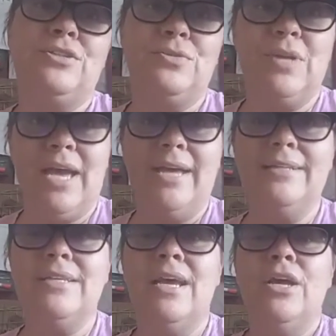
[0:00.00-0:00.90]
to
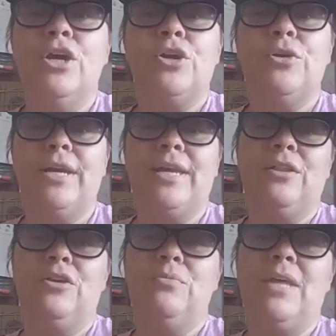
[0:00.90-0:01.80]
get
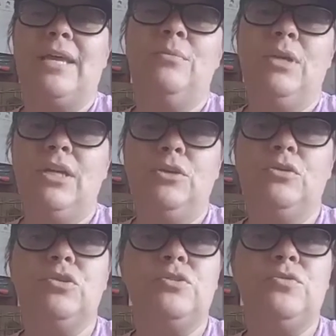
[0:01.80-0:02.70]
curriculum that can be used